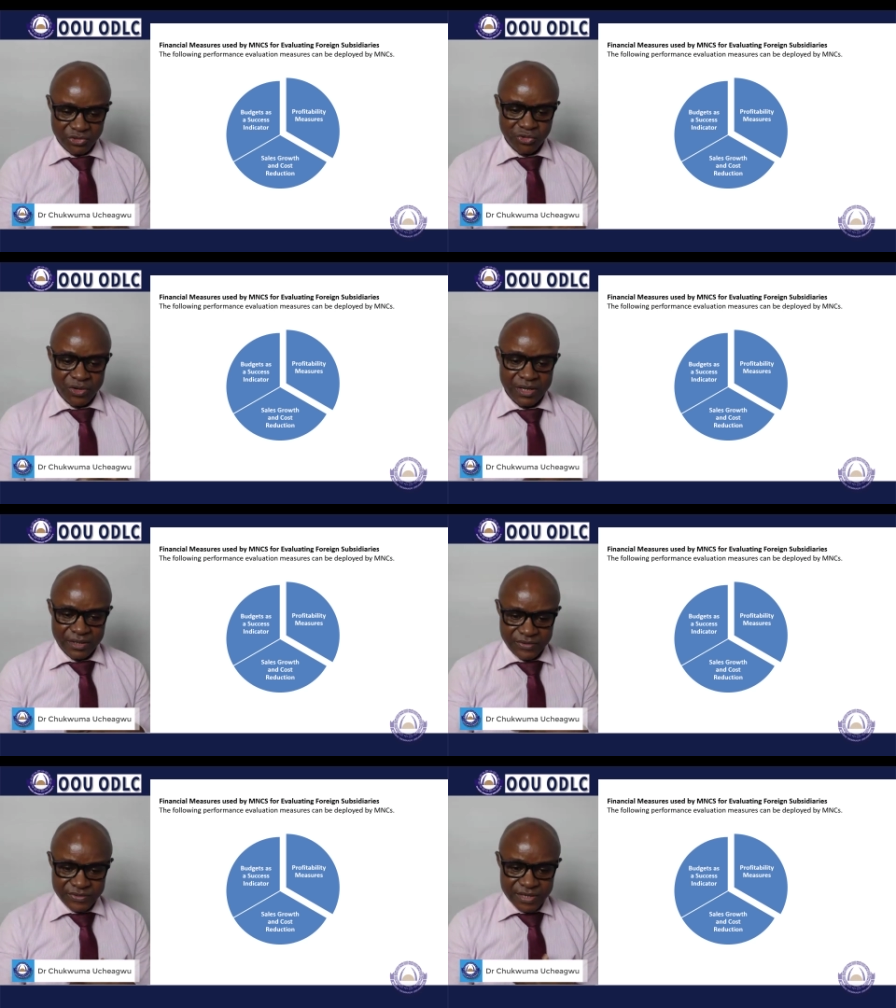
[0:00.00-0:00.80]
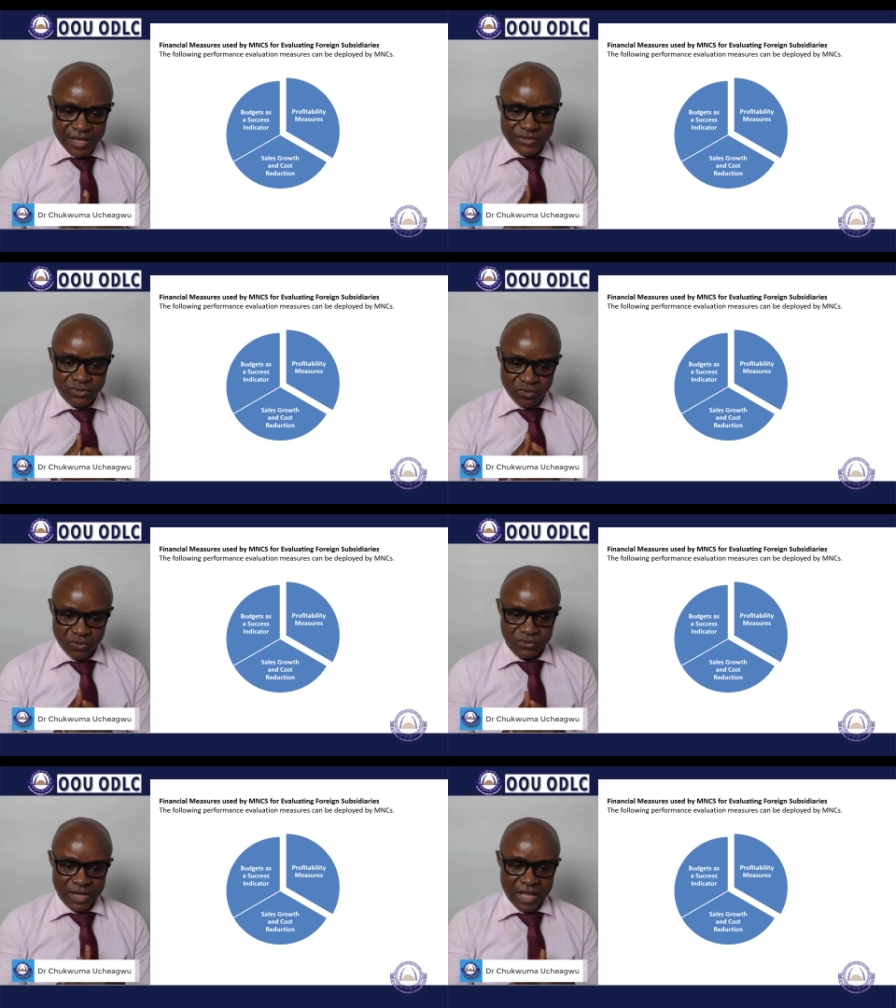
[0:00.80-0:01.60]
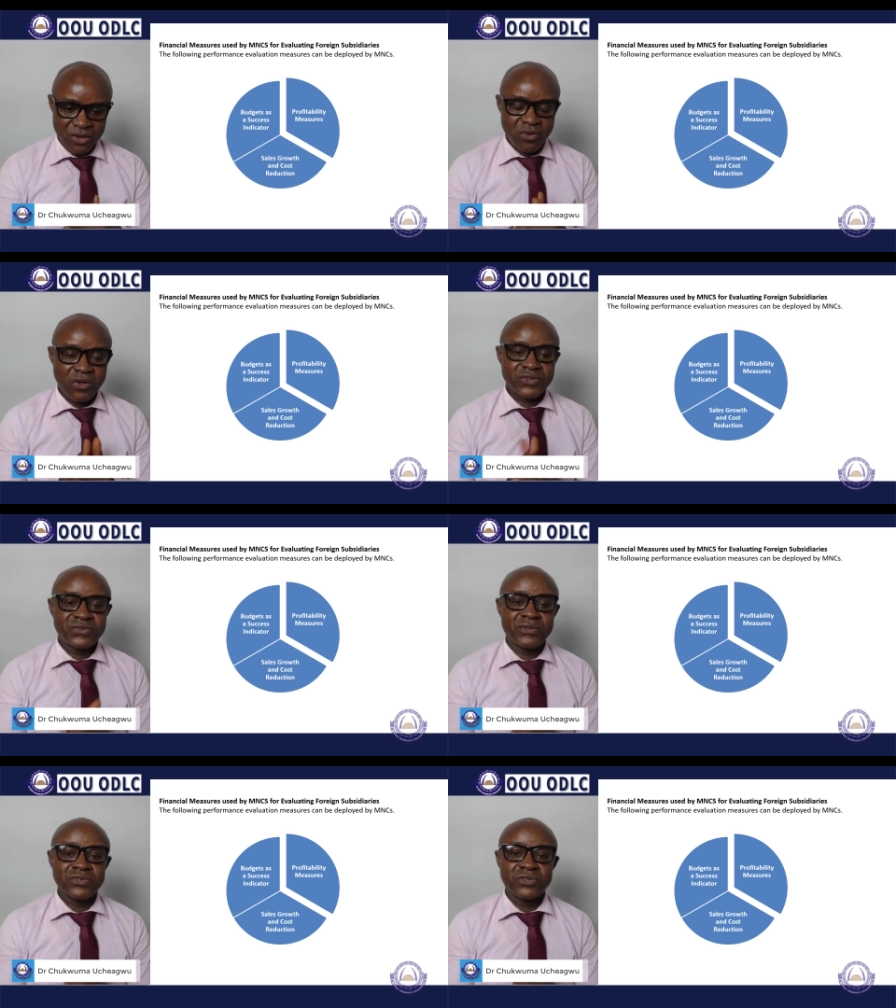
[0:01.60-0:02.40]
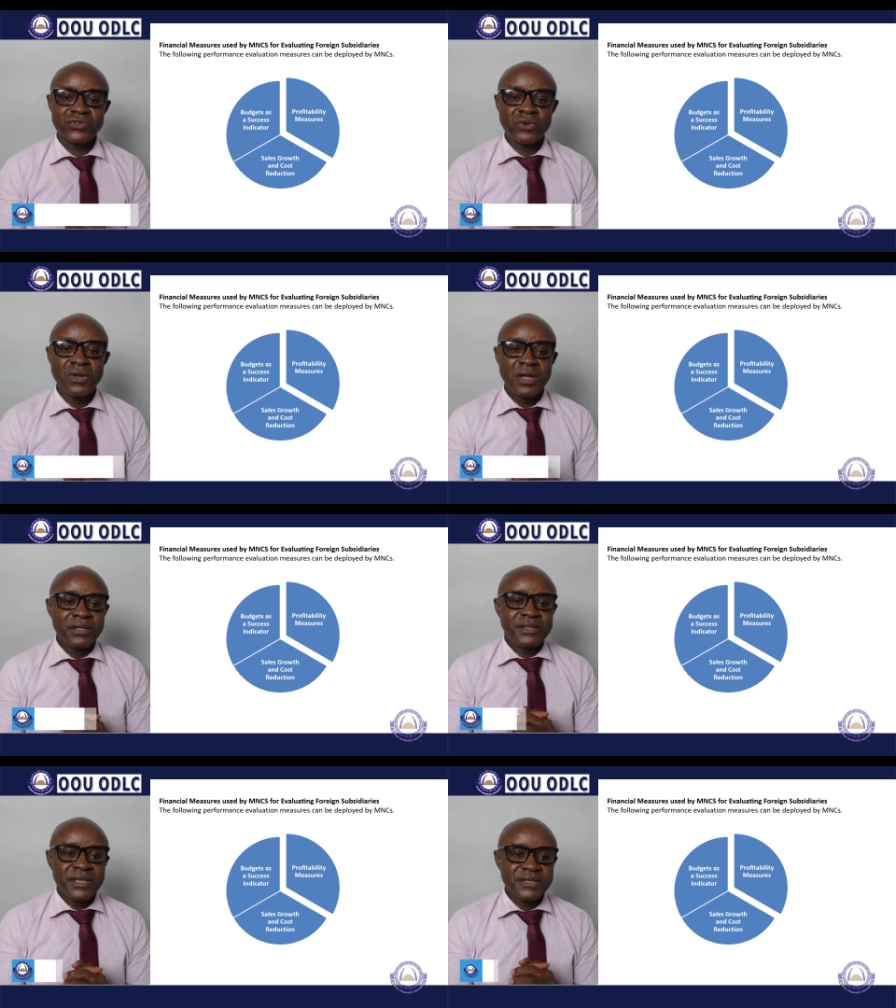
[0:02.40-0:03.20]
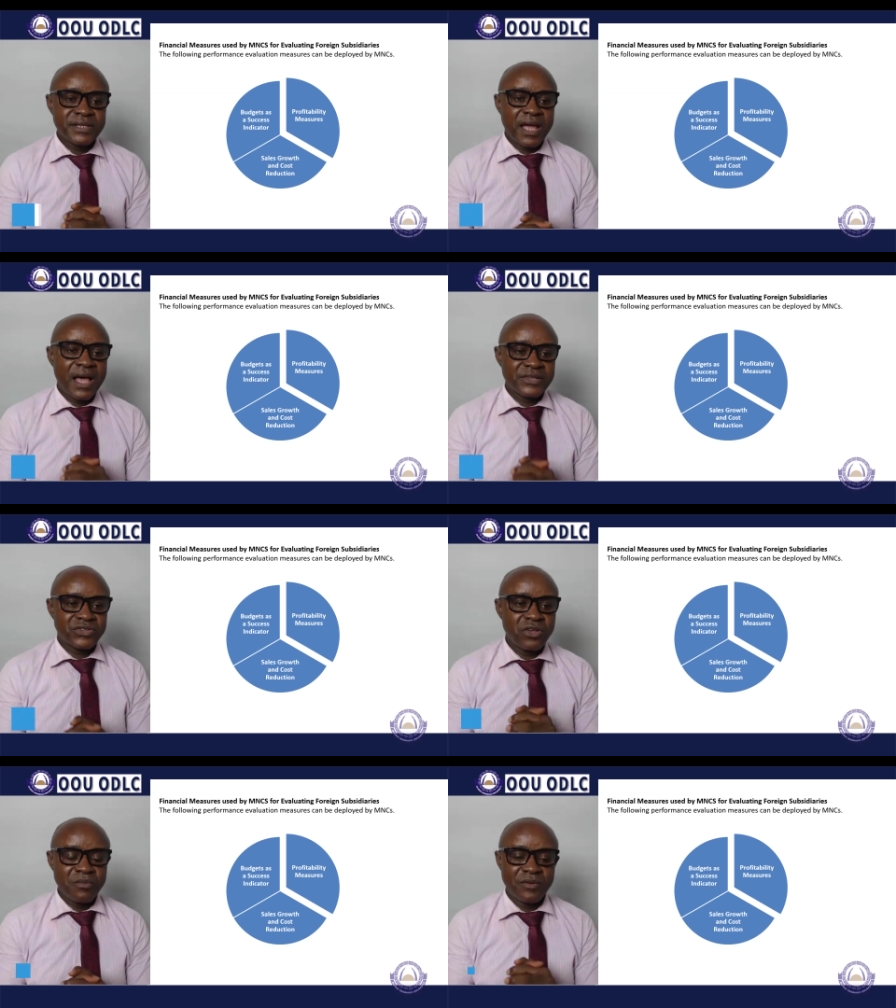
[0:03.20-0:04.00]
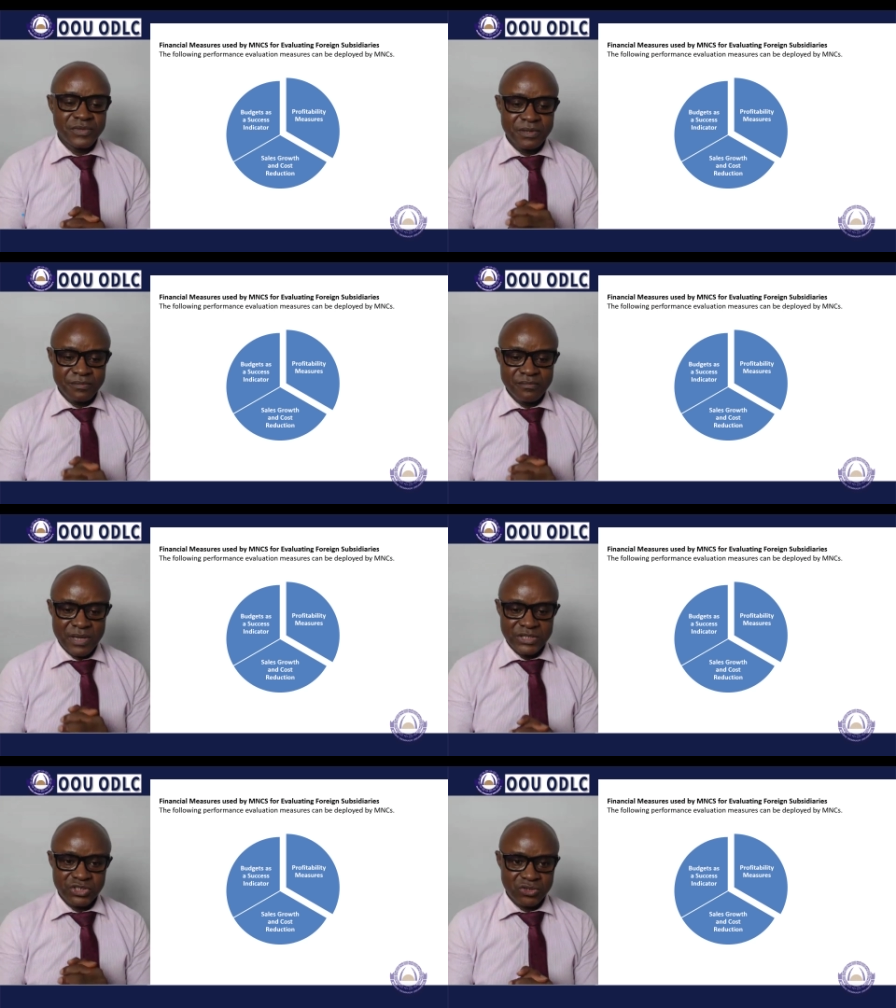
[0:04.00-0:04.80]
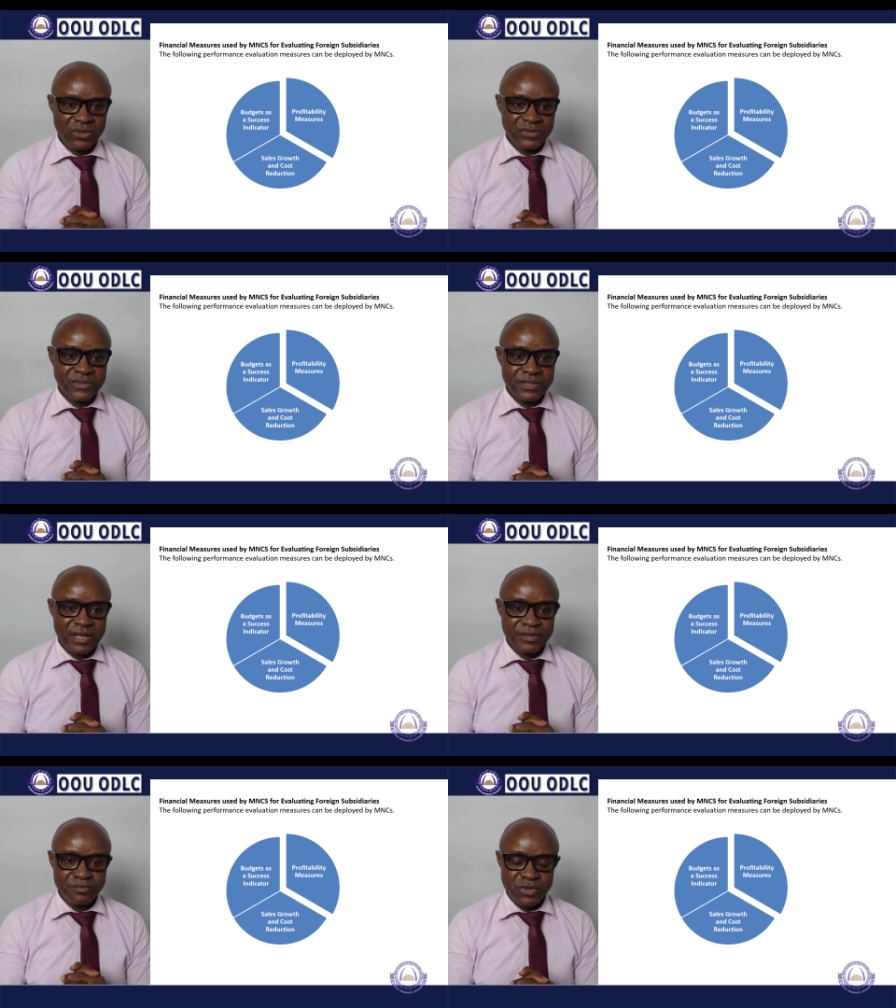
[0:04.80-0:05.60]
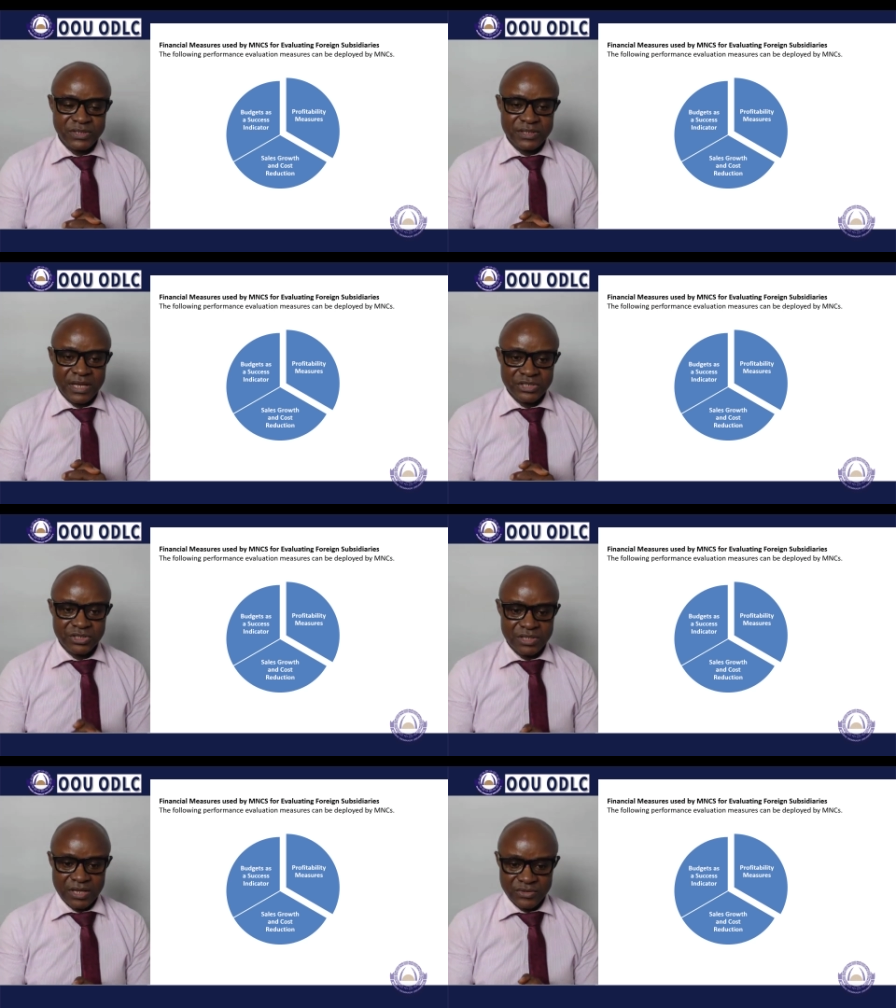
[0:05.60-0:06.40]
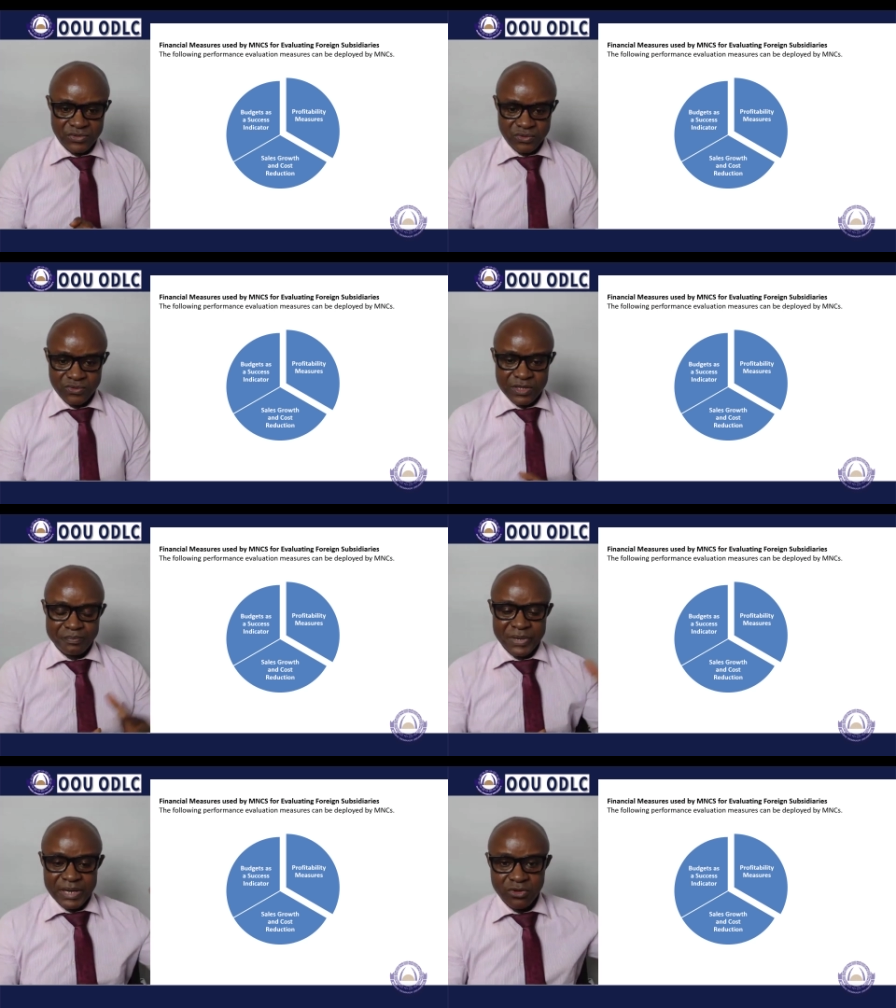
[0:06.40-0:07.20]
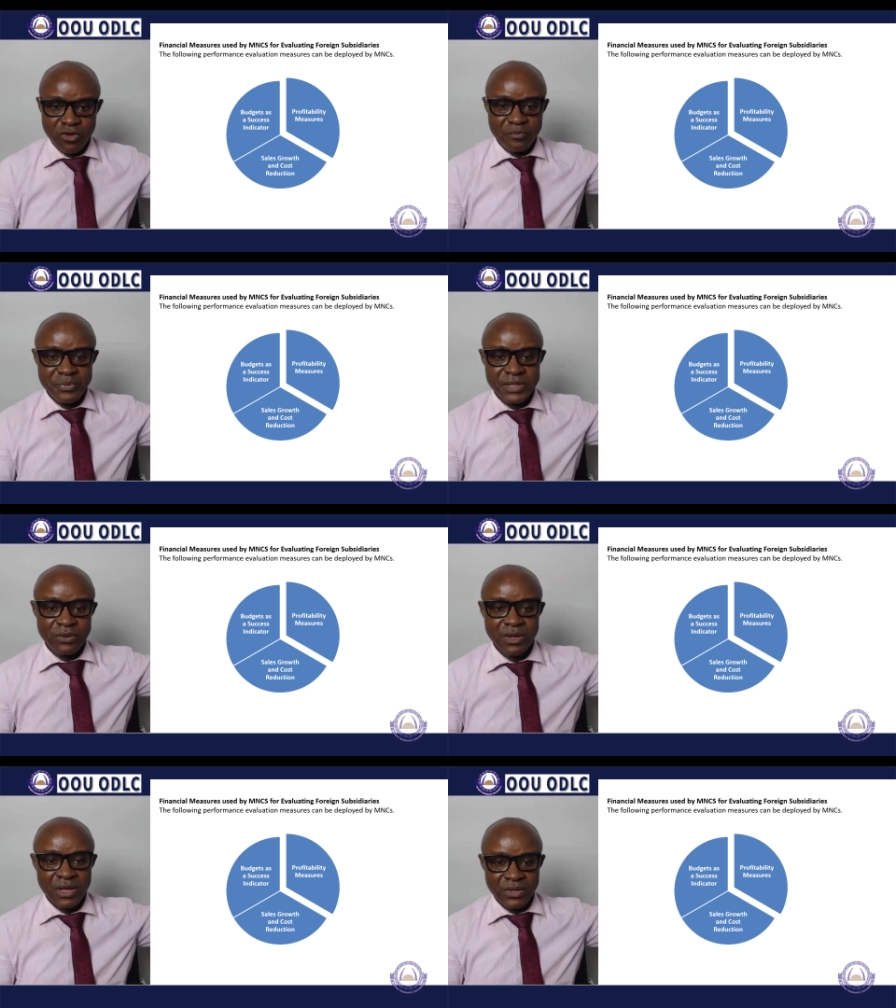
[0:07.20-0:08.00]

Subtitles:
3, sales growth and cost reduction. So these are some of the measures that multinationals use, the parent company